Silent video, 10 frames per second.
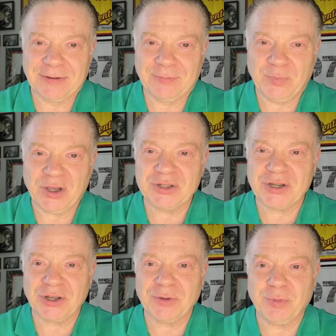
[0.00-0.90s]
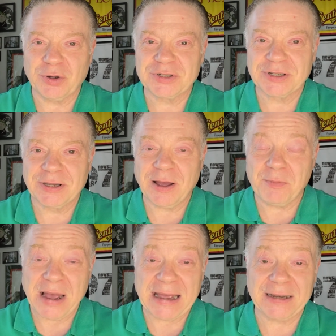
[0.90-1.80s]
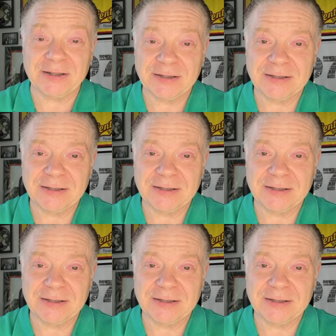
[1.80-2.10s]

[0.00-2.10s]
Because you're going to put a man